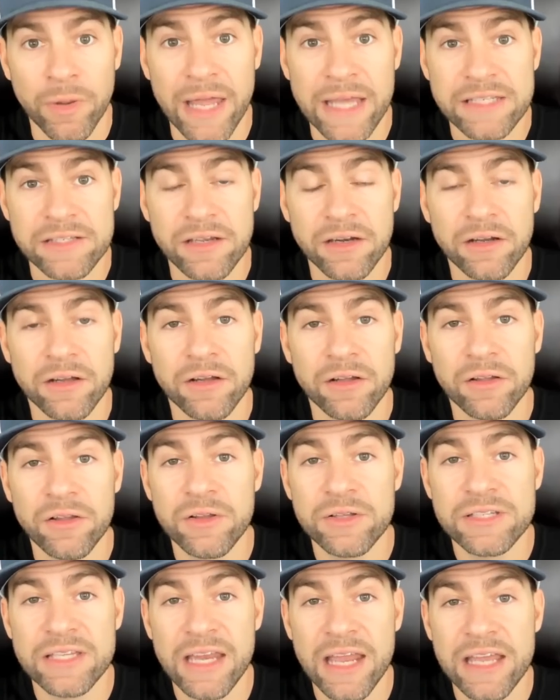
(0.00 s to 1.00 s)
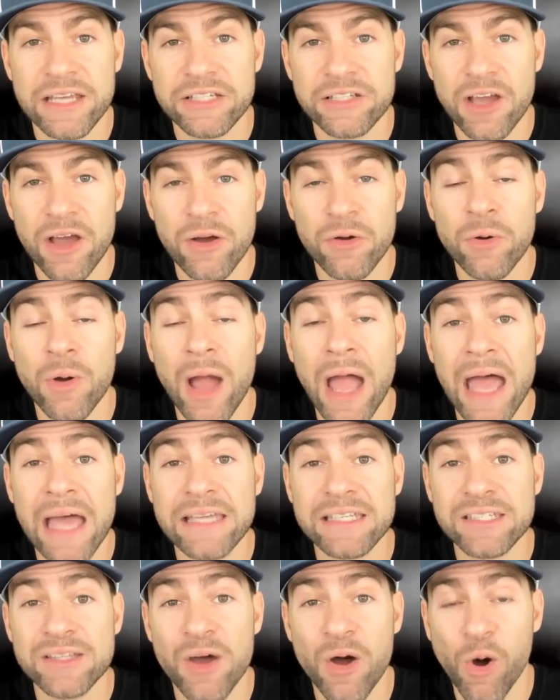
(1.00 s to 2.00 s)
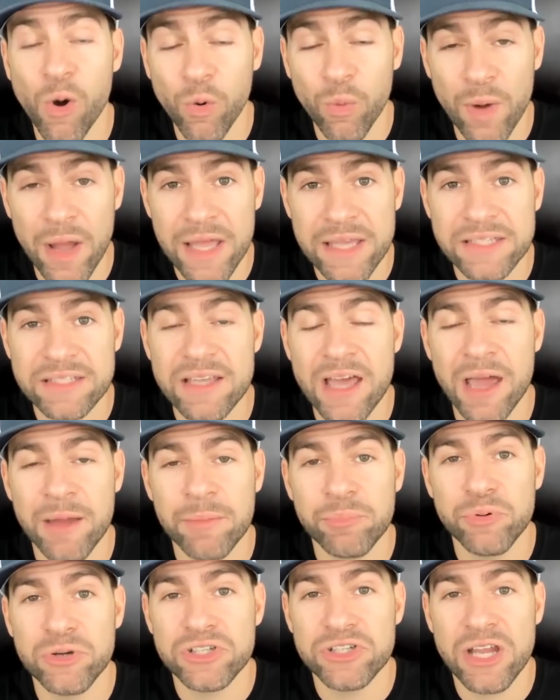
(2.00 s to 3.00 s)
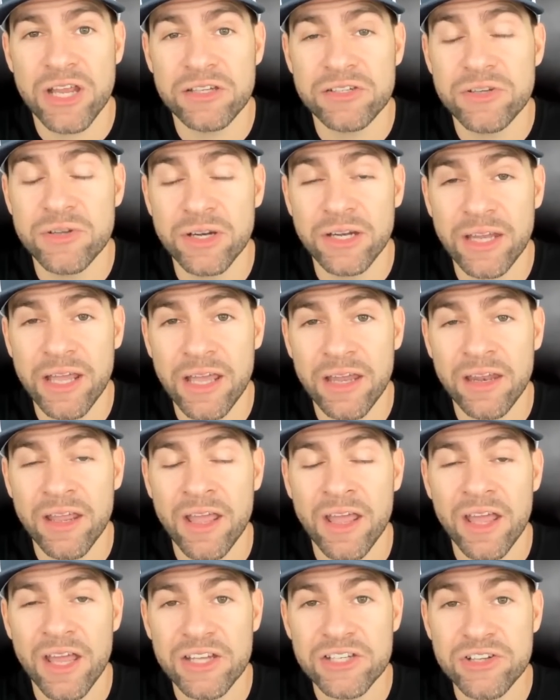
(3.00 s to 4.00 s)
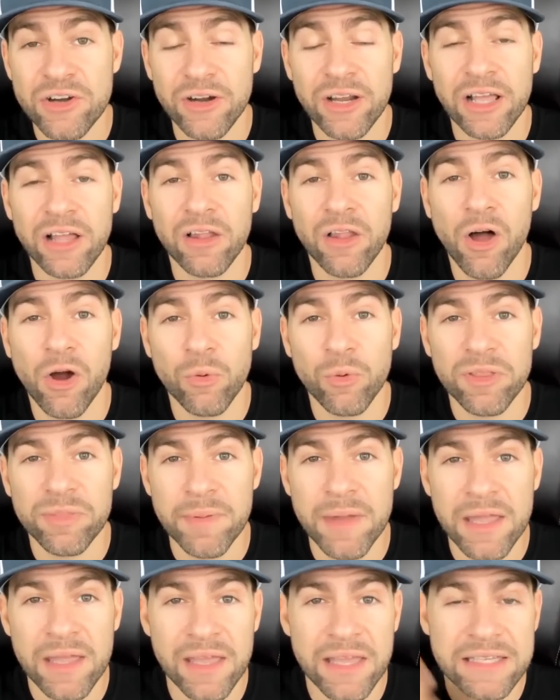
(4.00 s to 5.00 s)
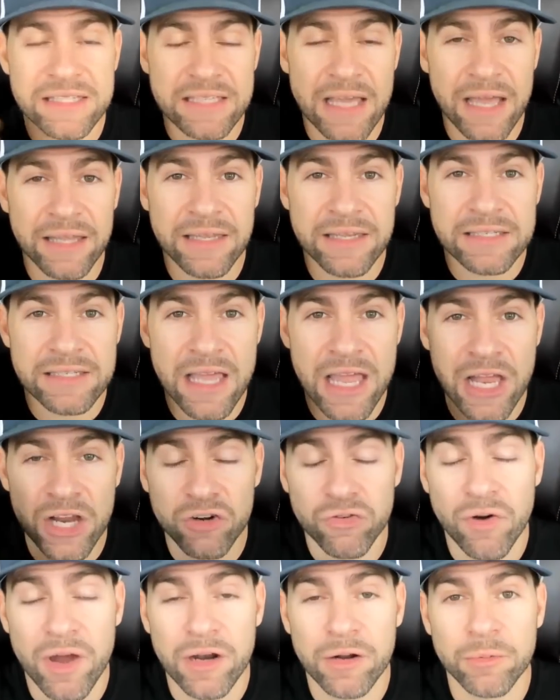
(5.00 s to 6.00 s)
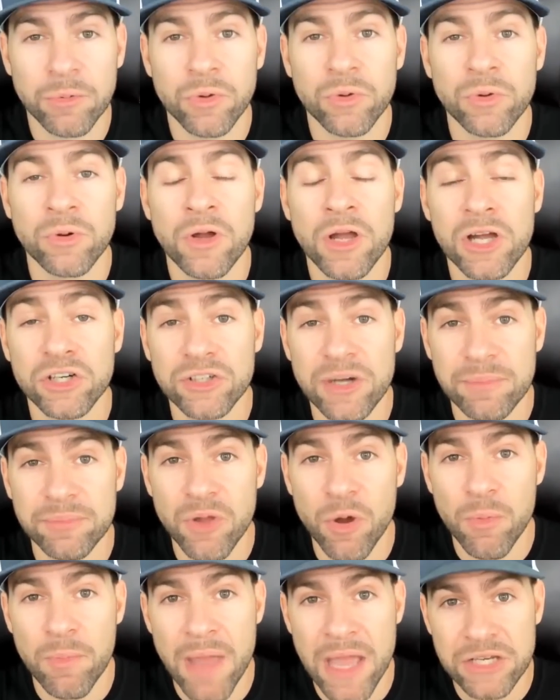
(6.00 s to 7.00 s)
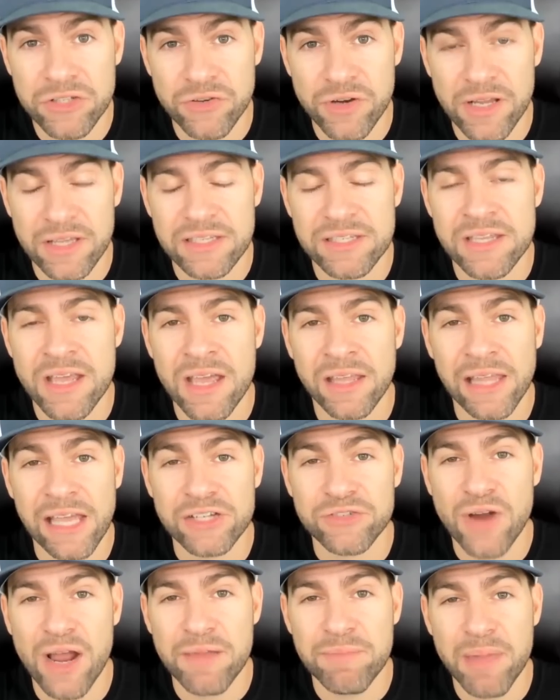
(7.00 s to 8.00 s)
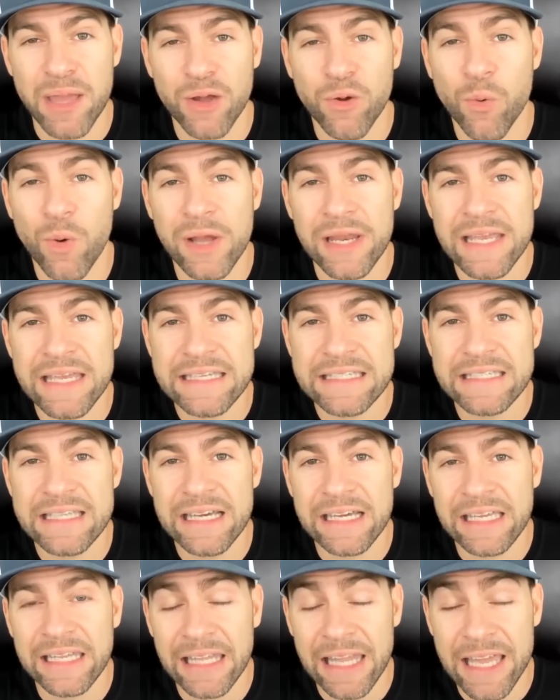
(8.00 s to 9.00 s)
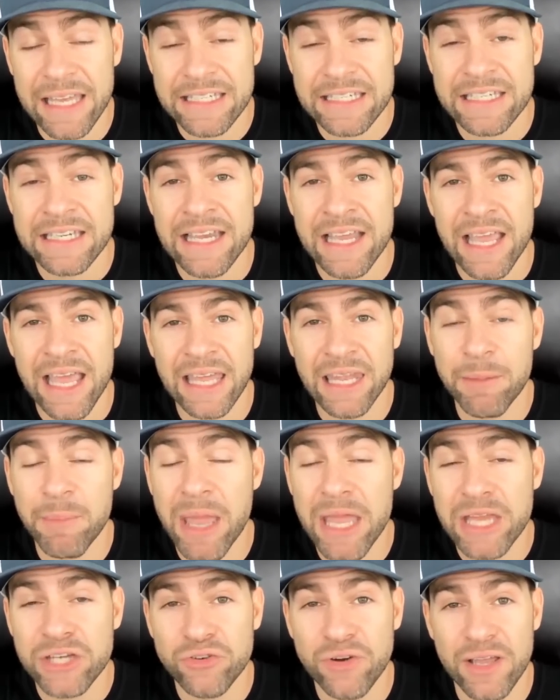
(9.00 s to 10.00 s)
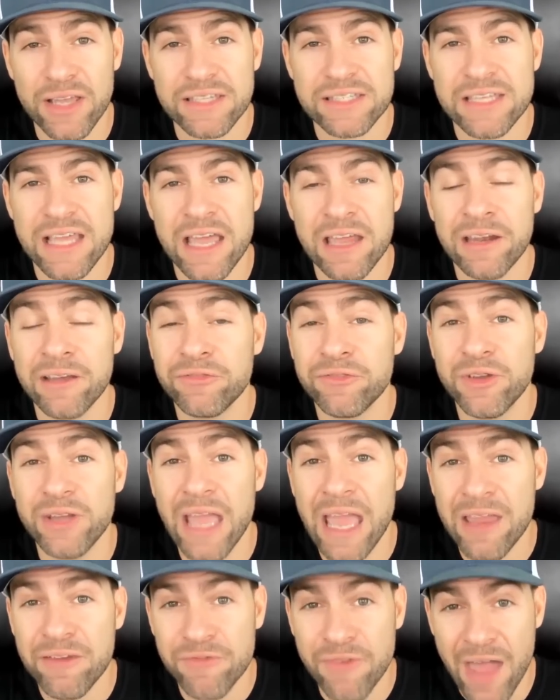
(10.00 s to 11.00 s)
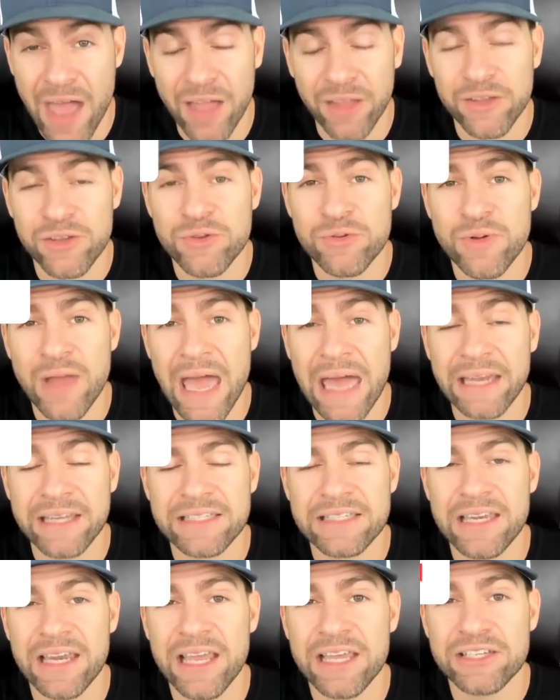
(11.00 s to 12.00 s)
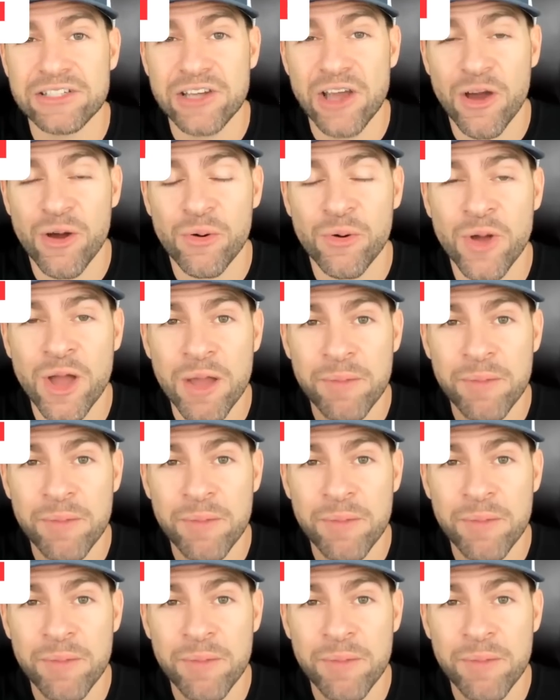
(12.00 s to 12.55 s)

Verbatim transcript: Well, that's going to conclude today's show. As always, I appreciate you tuning in and journeying along with me inside this incredible crypto matrix. That's right, Bitcoin is the glitch in the matrix. And if you gain value out of today's show,